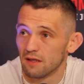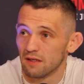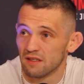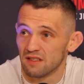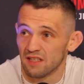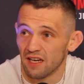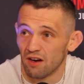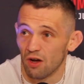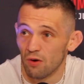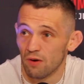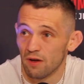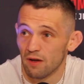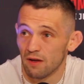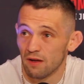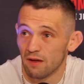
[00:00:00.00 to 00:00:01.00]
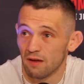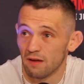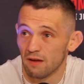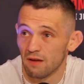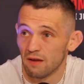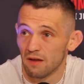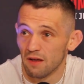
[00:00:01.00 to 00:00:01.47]
Zero.
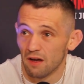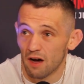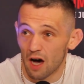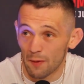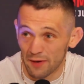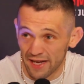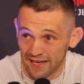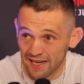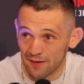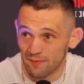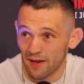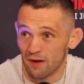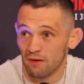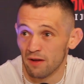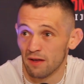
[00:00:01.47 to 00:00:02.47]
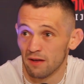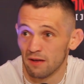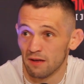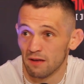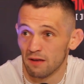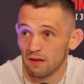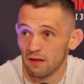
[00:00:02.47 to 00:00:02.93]
I'll be taking him down.
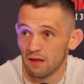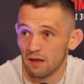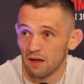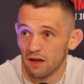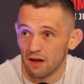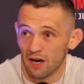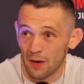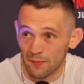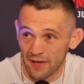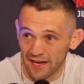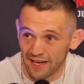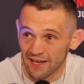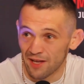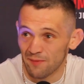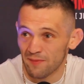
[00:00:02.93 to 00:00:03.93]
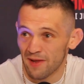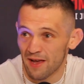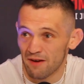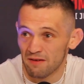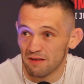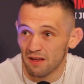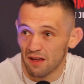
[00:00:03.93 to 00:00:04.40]
Okay. I'm taking him
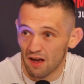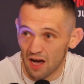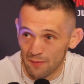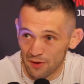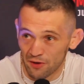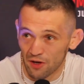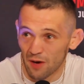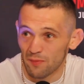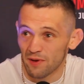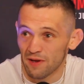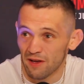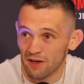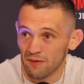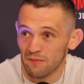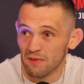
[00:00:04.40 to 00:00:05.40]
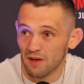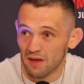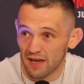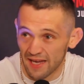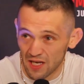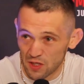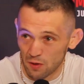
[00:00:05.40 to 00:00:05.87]
down. I'm on top of him.
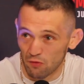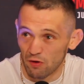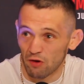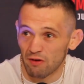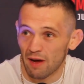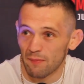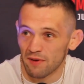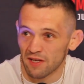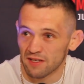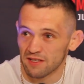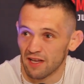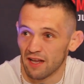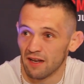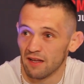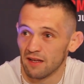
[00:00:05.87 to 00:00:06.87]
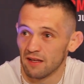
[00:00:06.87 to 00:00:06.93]
He's a real grappling is them.